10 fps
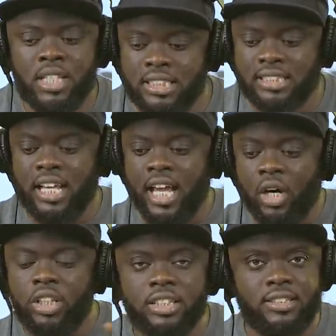This is a
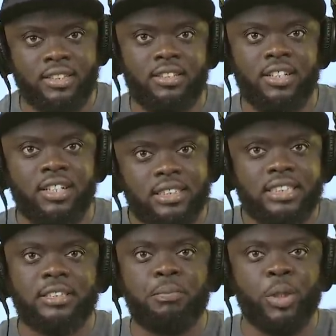healthy thing.
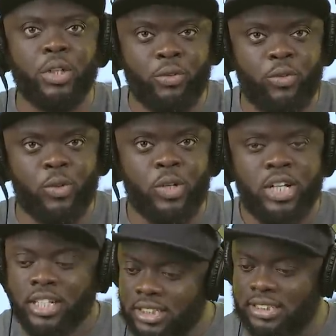This is beautiful.
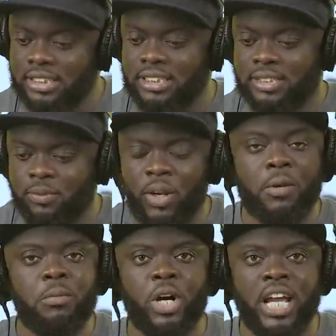This is
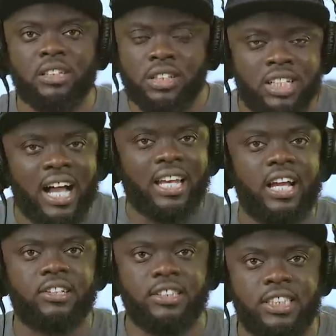flamboyantly
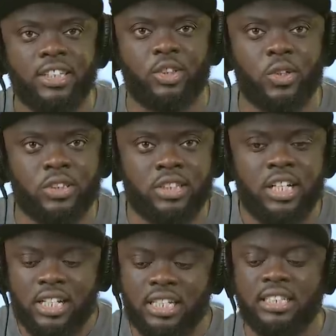alacritatious.
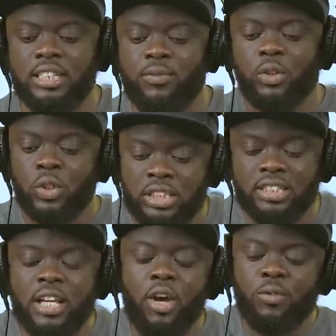This is
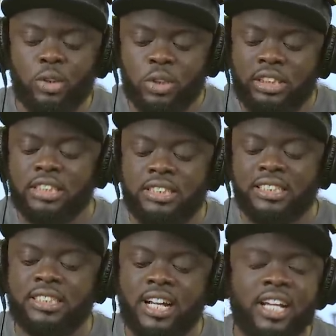
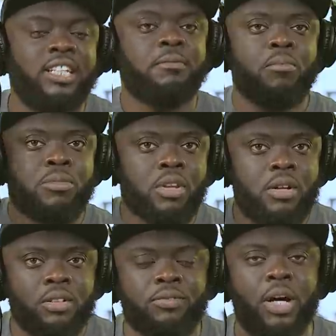photosynthetically
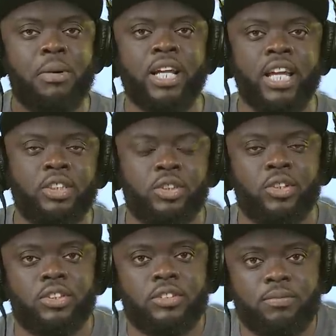
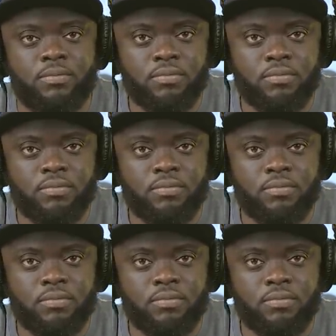fragagacious.